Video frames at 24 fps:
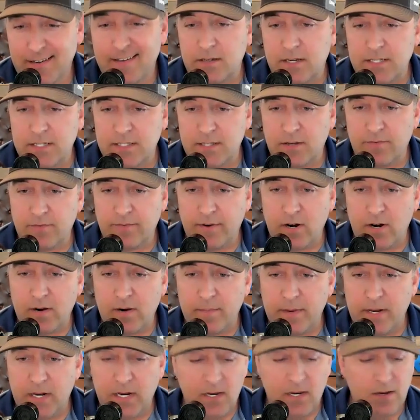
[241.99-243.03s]
Is there very
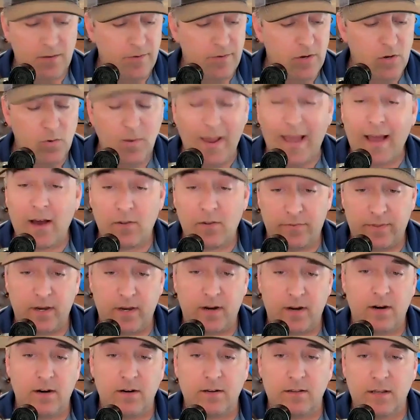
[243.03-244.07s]
many of you out
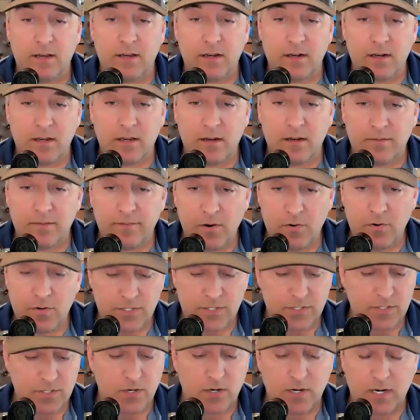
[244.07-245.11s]
there that
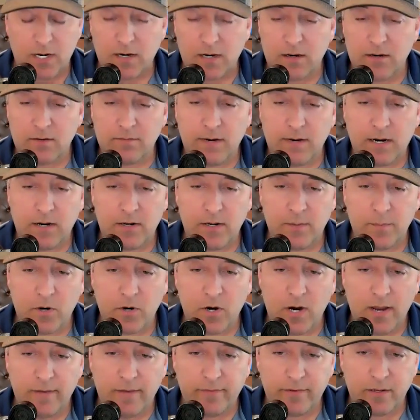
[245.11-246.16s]
focus on our
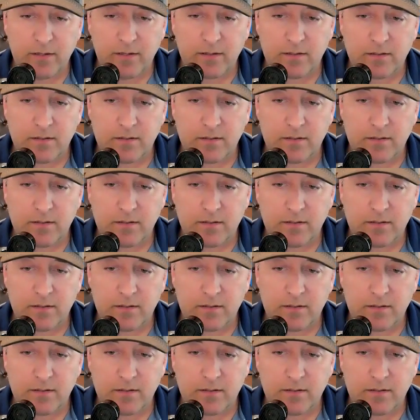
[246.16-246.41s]
demographic?